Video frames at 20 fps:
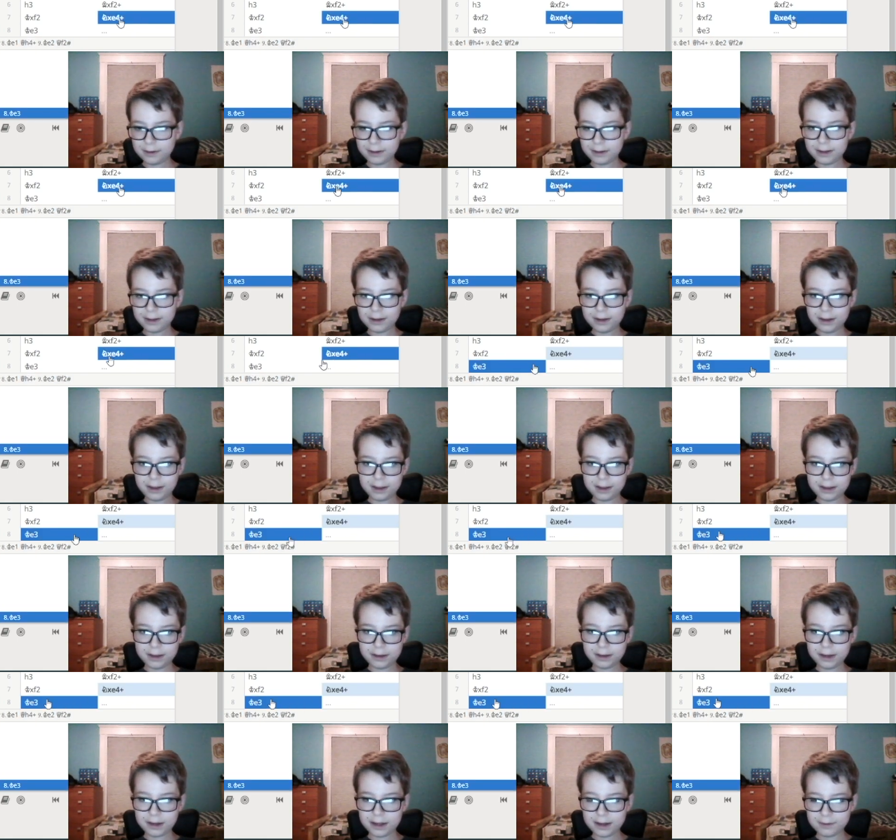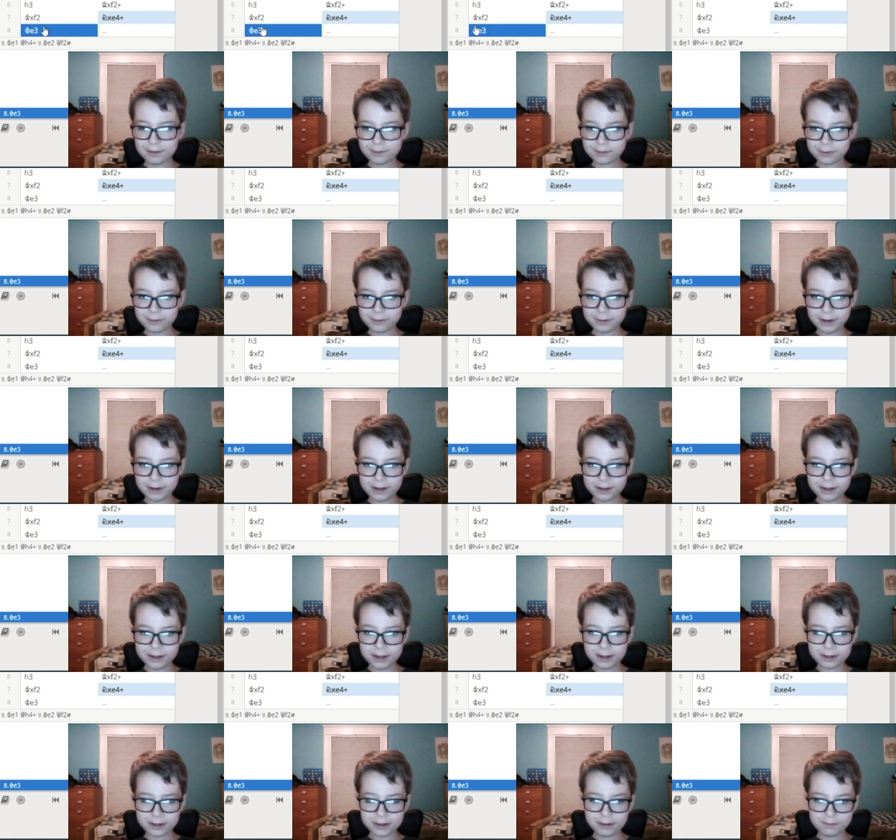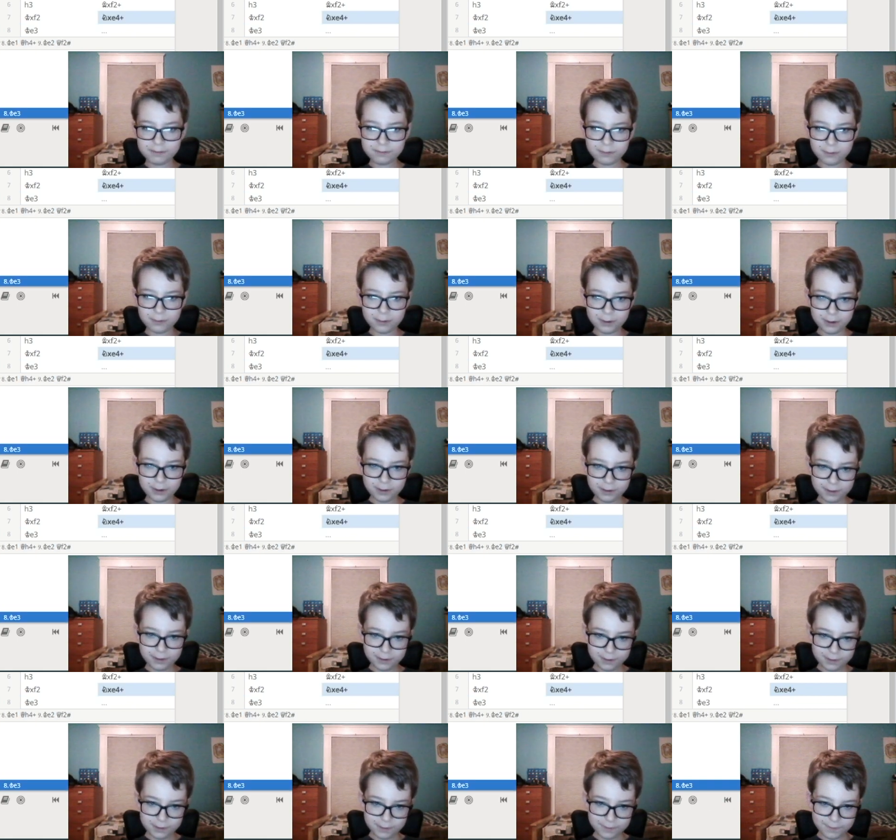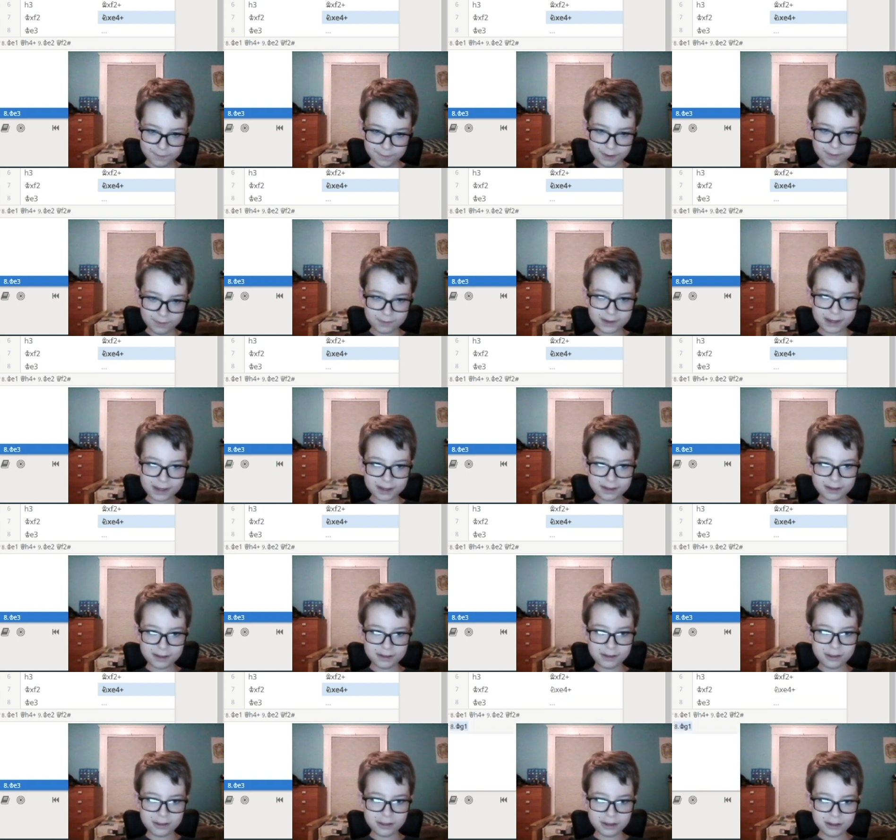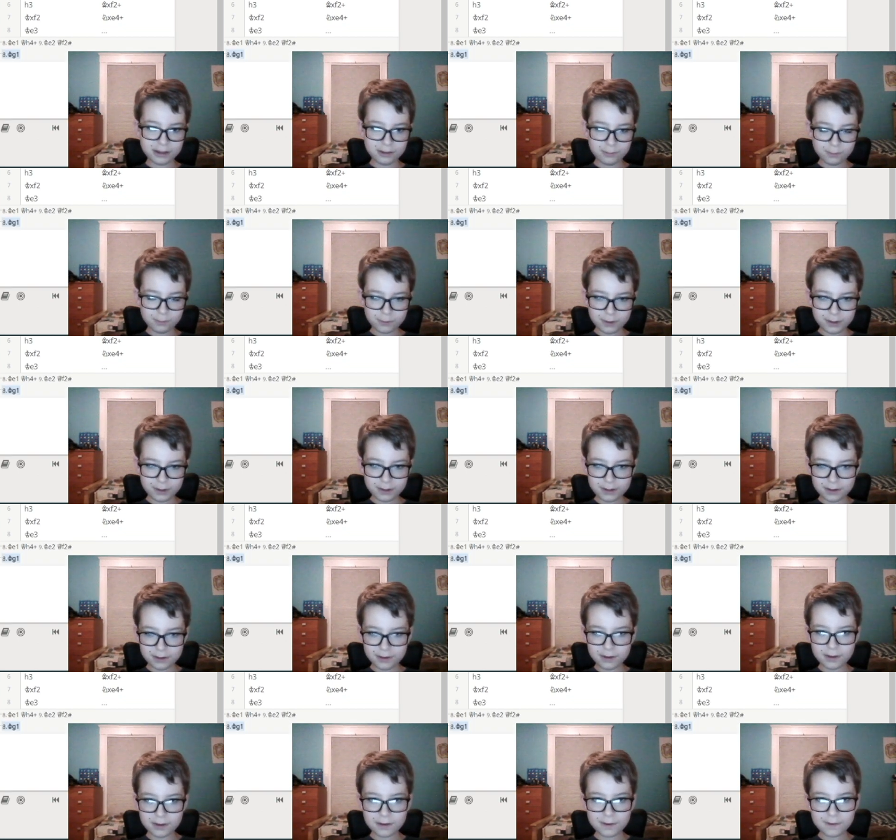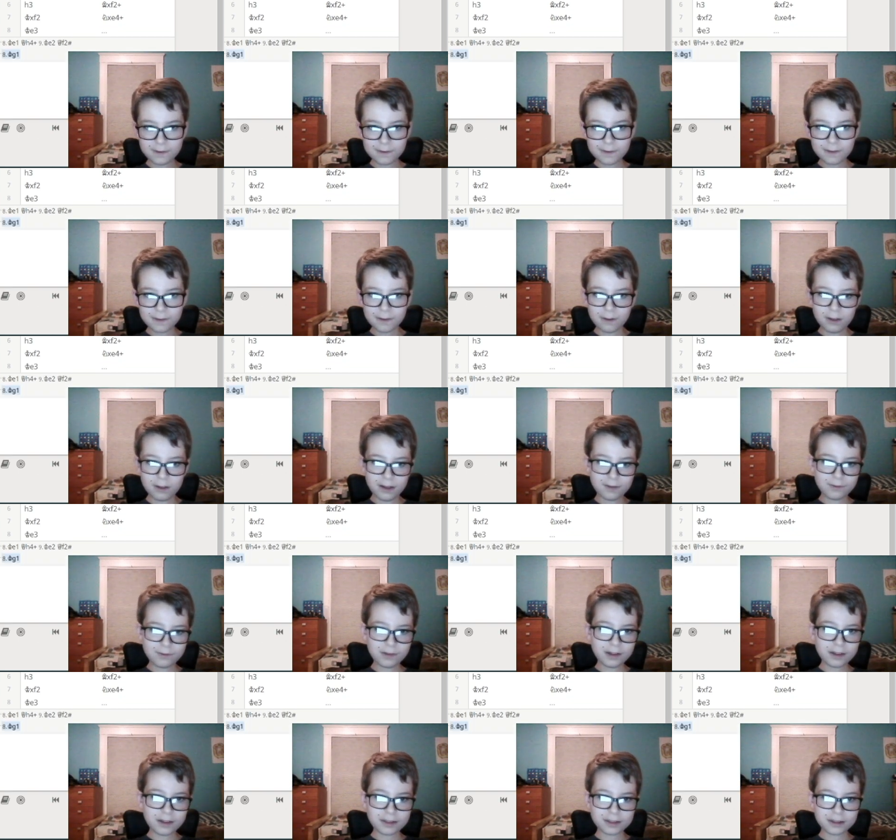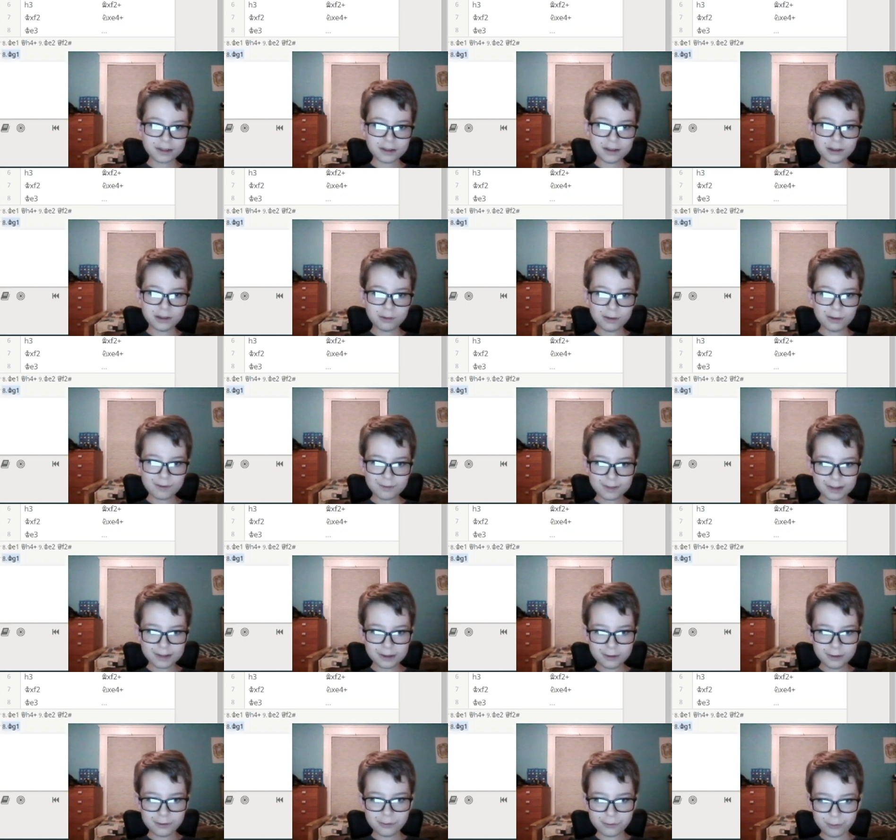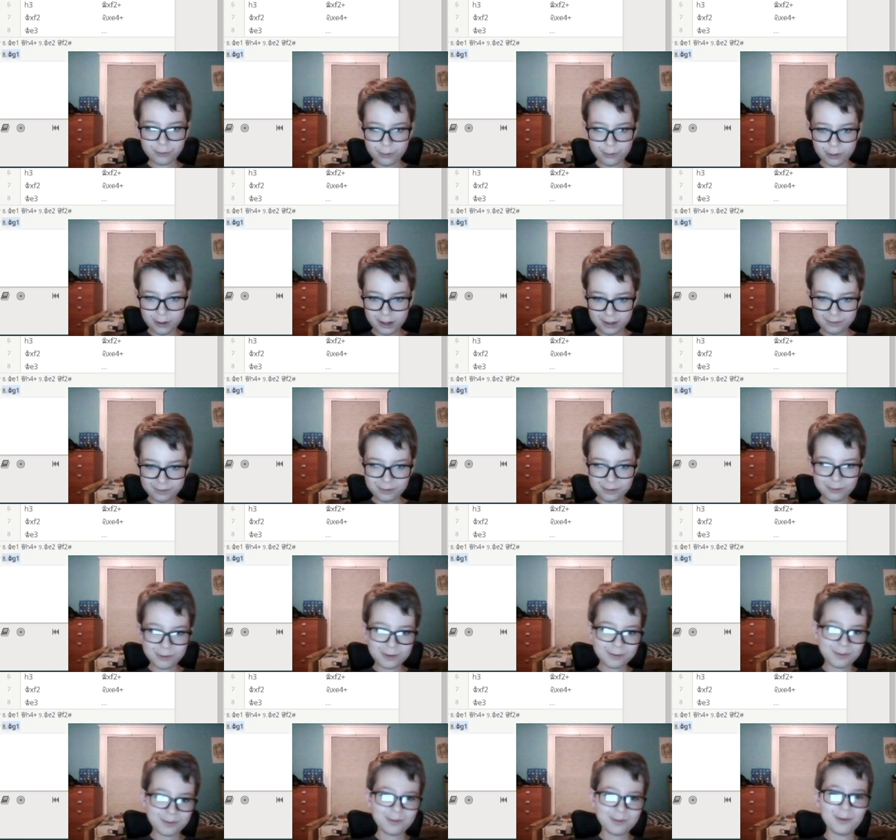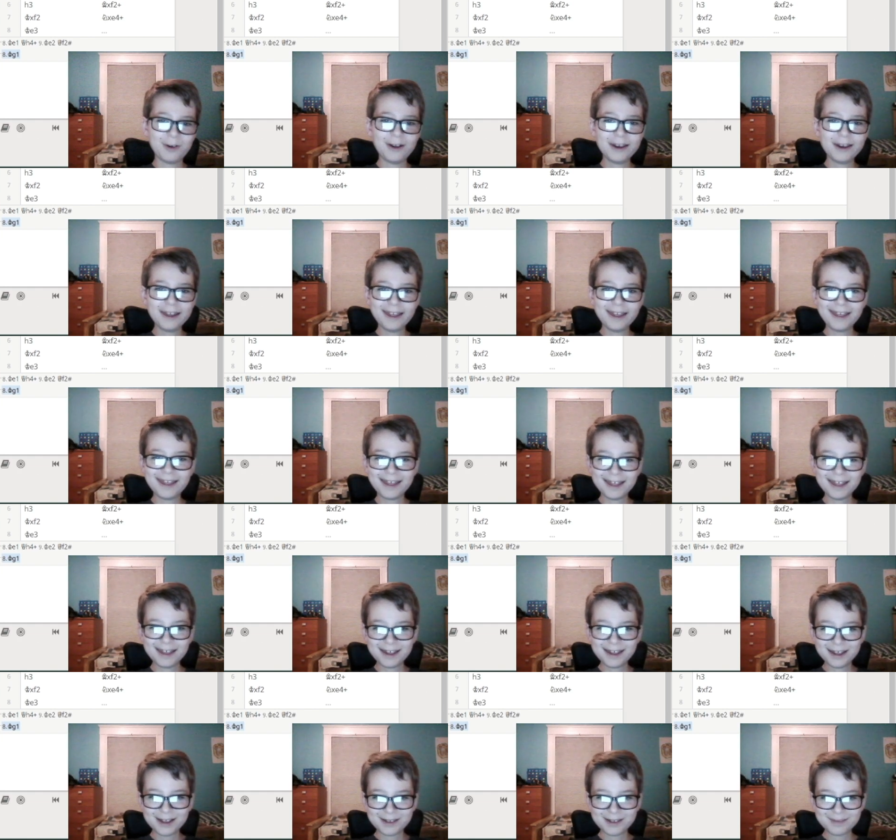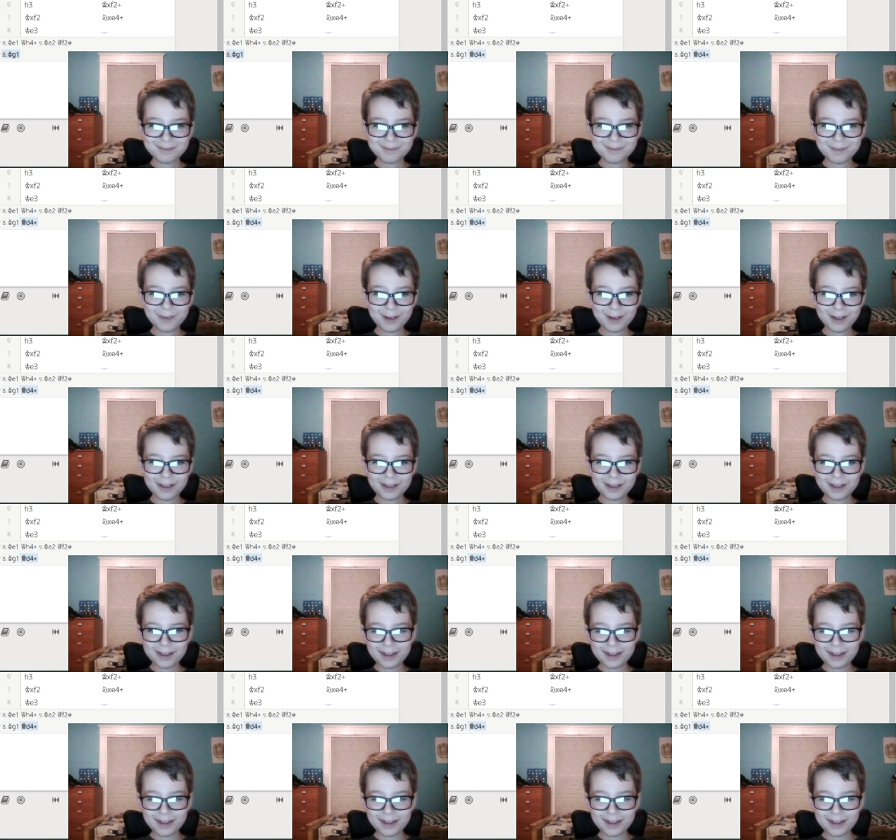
And after knight takes e4, if king to g1, obviously you have a little draw if you ever want it. But